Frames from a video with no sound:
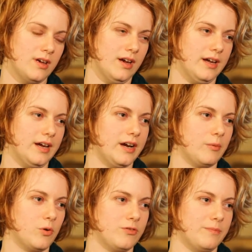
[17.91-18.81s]
And I
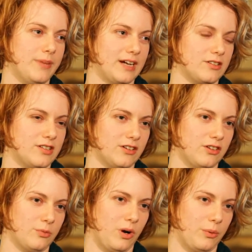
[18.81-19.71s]
moved back to
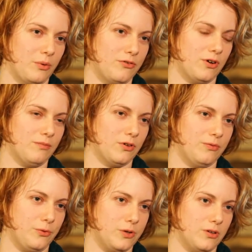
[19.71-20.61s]
Texas where we were from for a
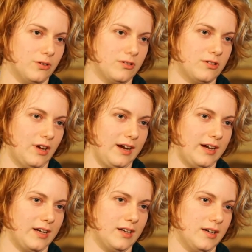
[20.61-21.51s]
few years.
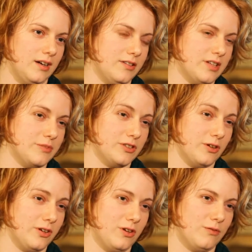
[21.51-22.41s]
I attempted to go
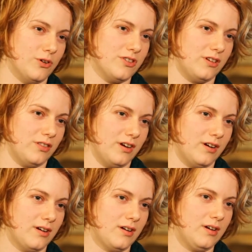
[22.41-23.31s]
to university
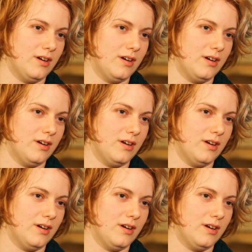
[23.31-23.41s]
there.